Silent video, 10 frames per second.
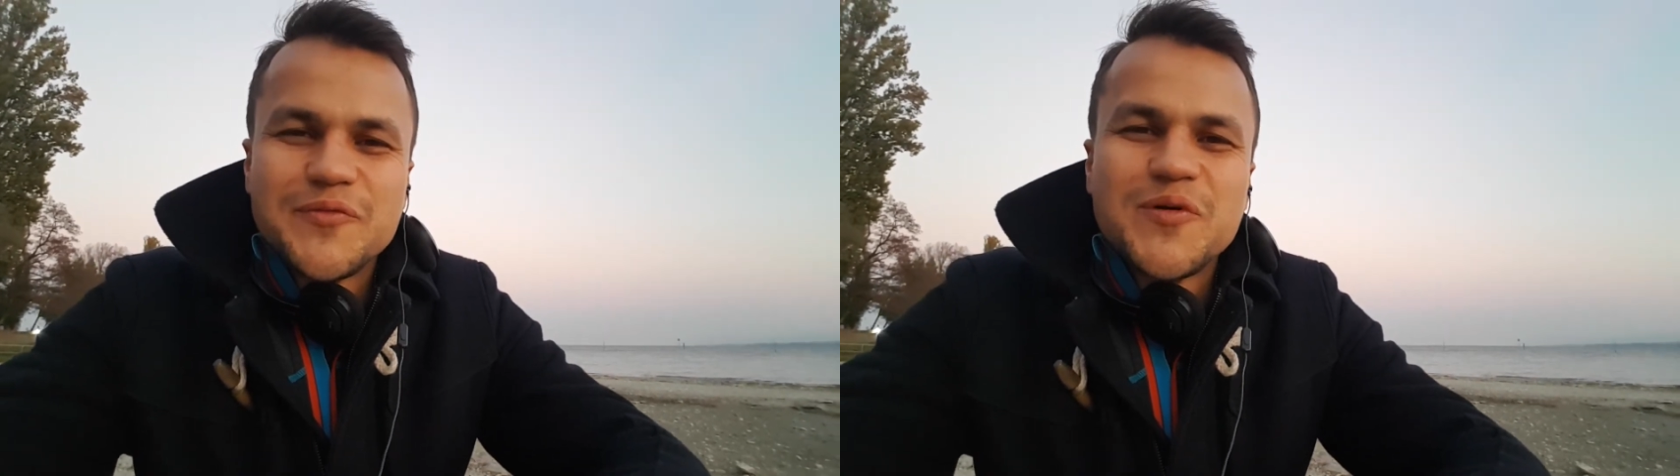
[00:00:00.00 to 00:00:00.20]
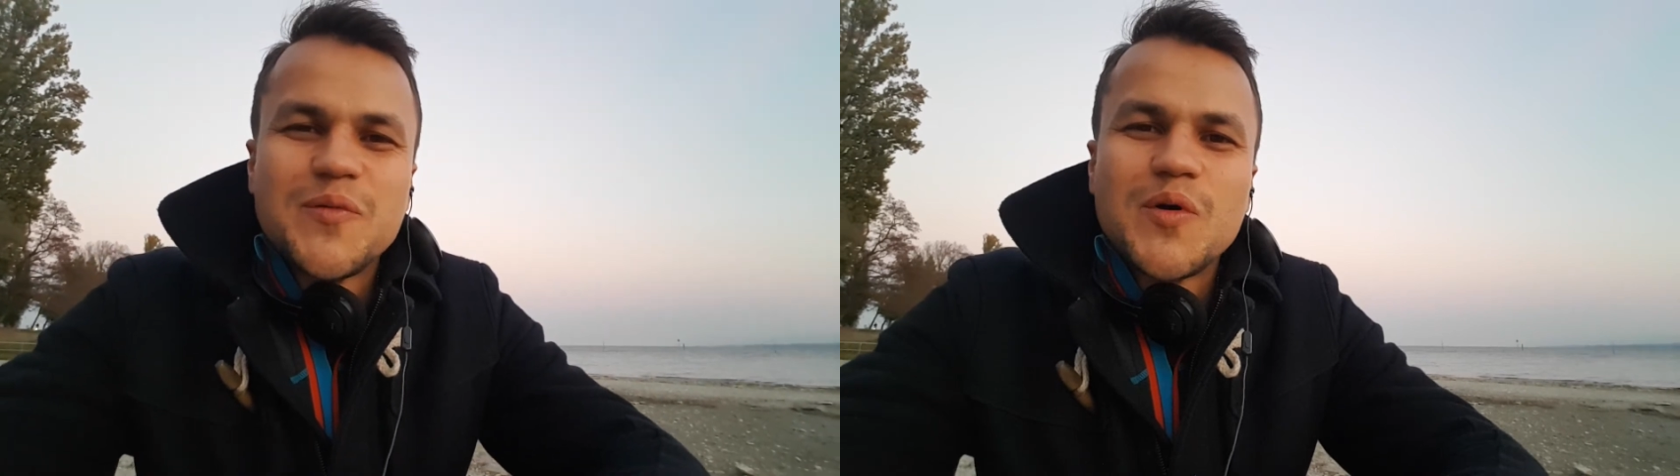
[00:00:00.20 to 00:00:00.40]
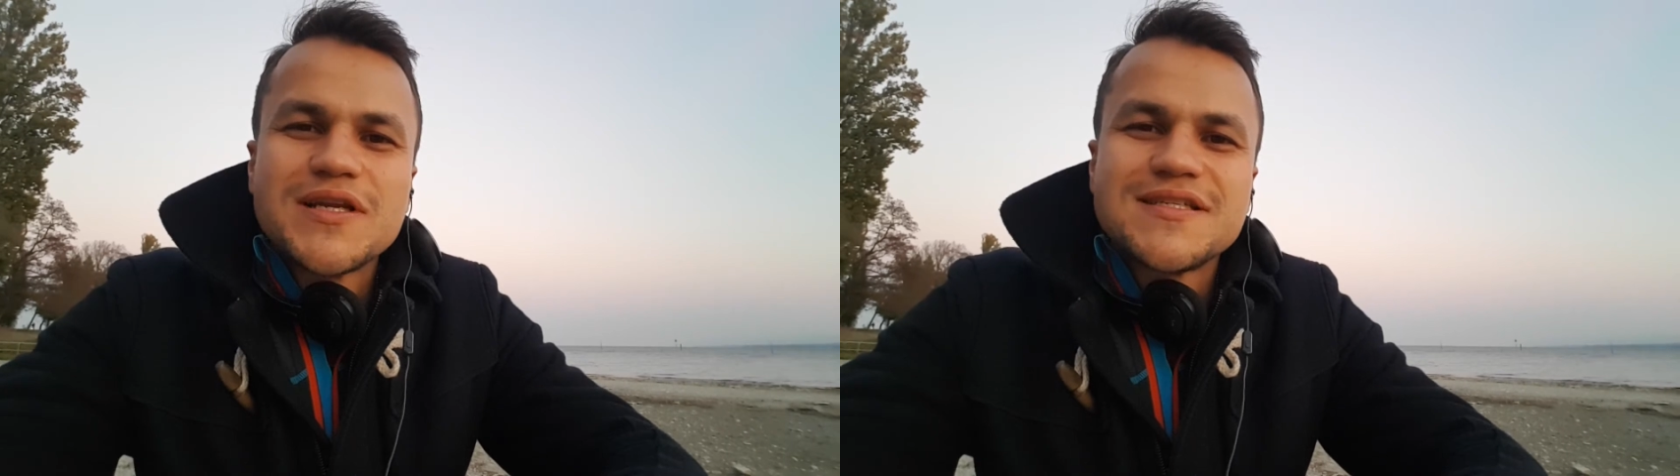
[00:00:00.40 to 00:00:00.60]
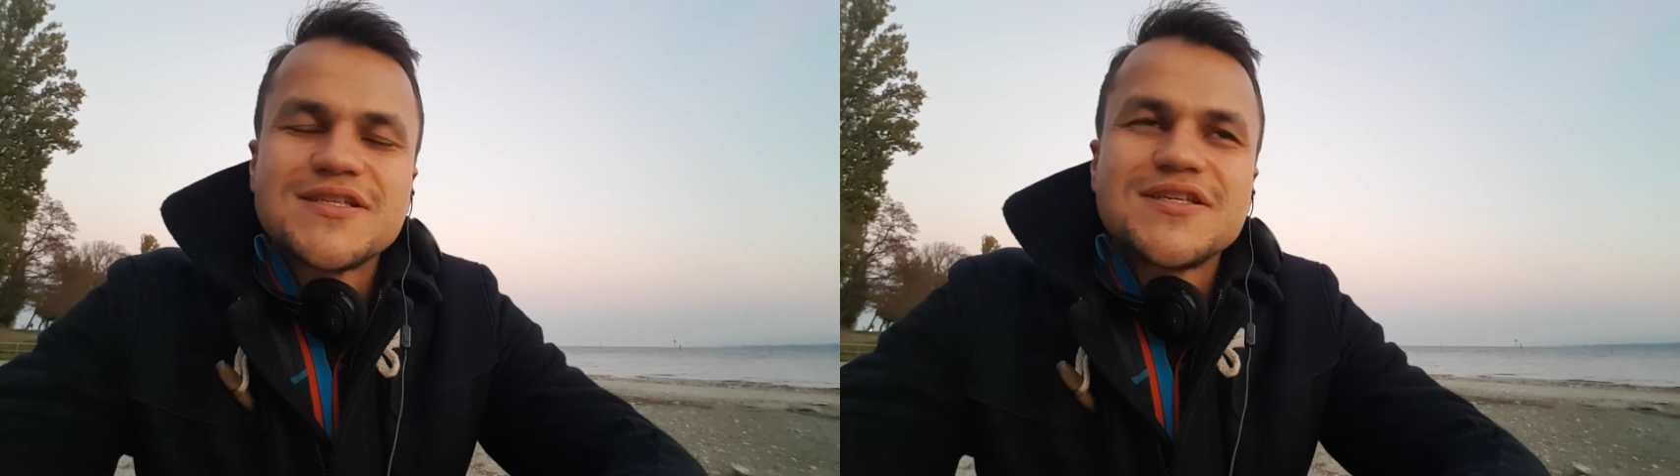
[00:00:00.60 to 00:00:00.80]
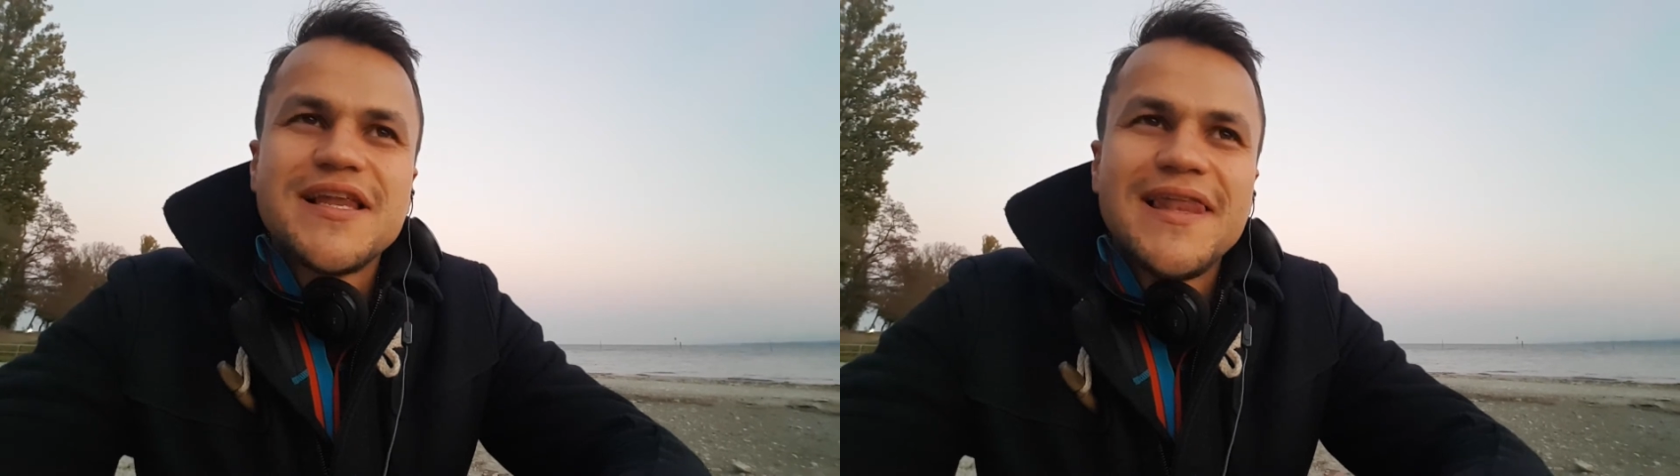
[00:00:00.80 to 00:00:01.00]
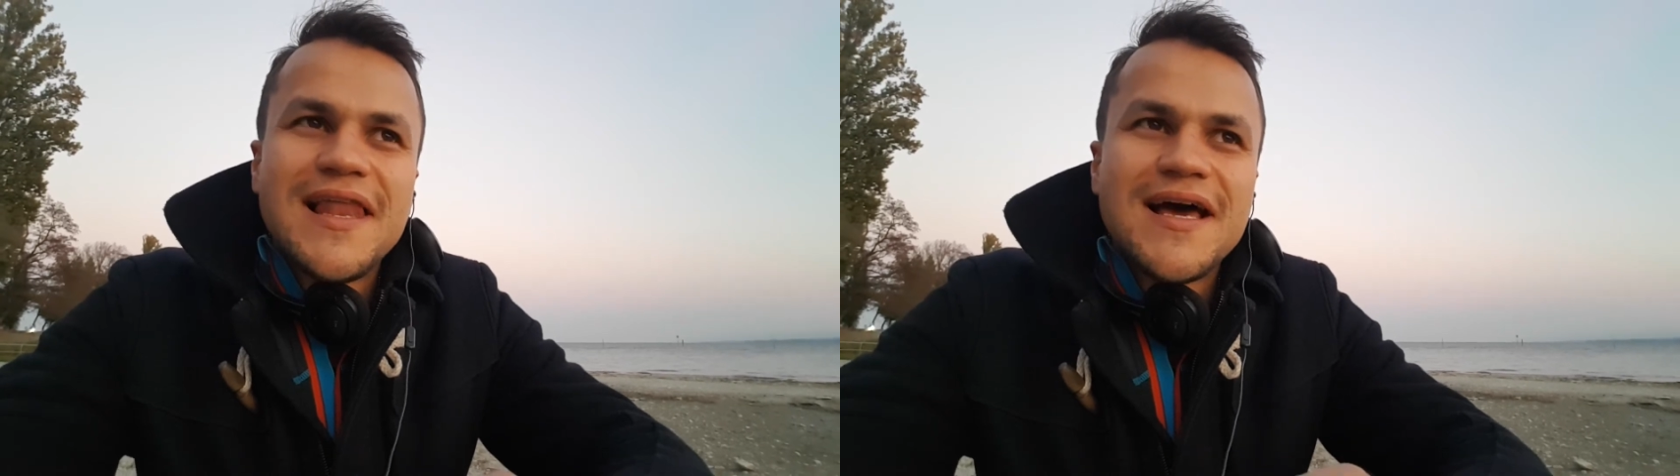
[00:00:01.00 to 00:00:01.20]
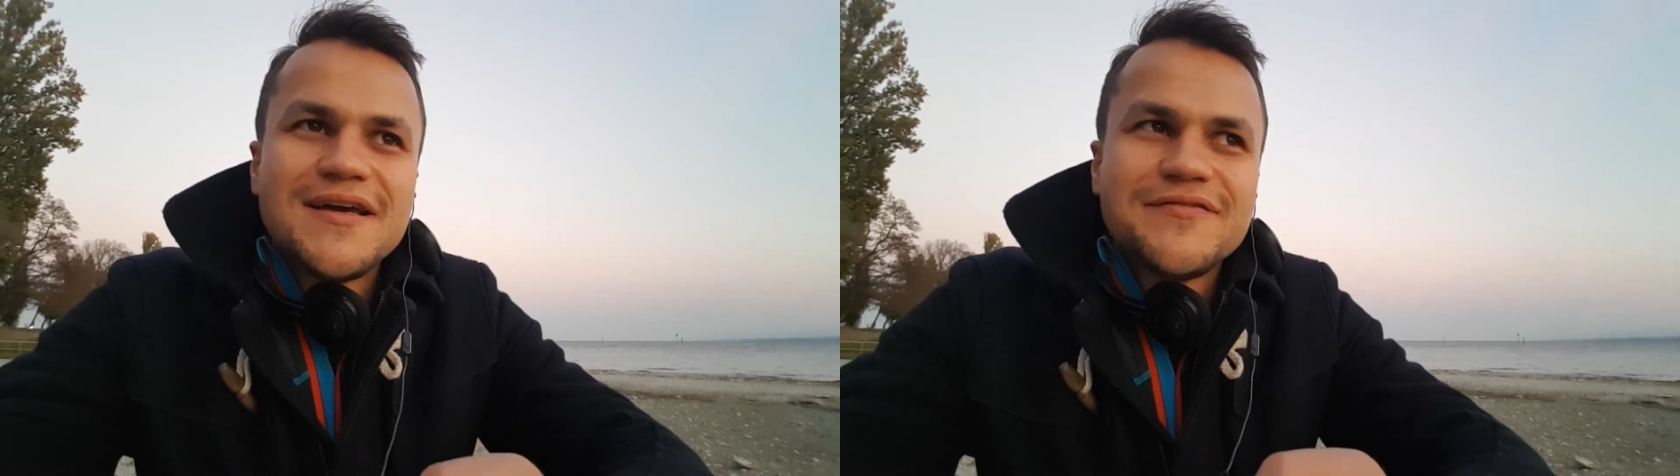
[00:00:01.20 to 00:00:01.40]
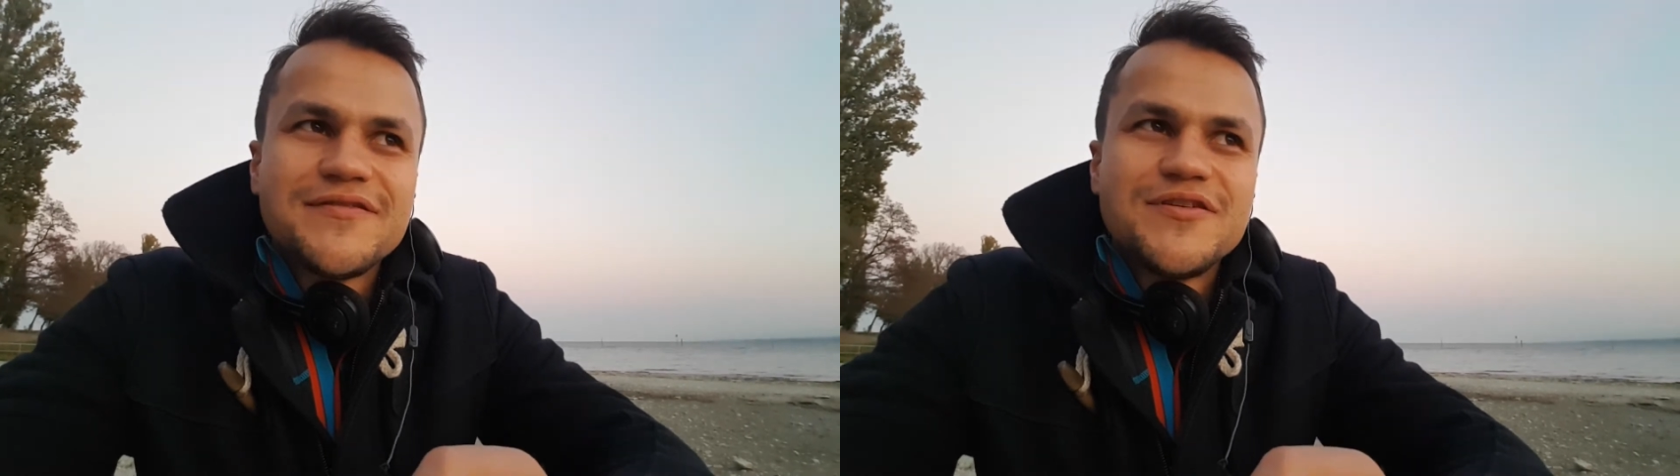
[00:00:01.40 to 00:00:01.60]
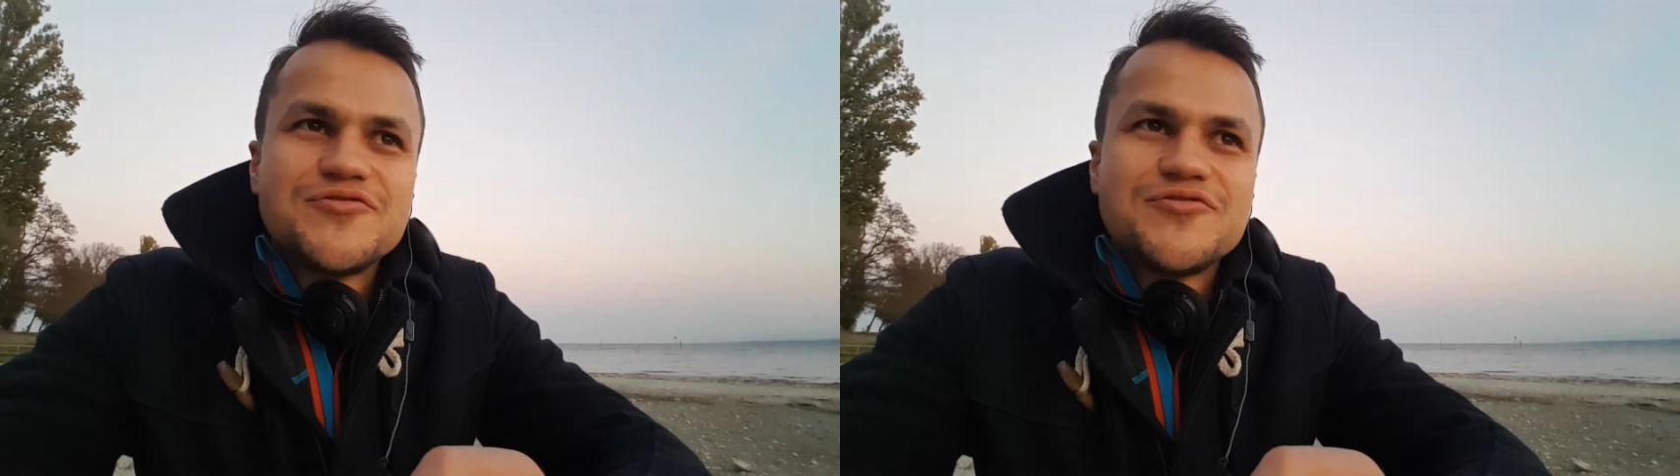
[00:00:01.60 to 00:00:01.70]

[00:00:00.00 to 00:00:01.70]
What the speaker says: What is life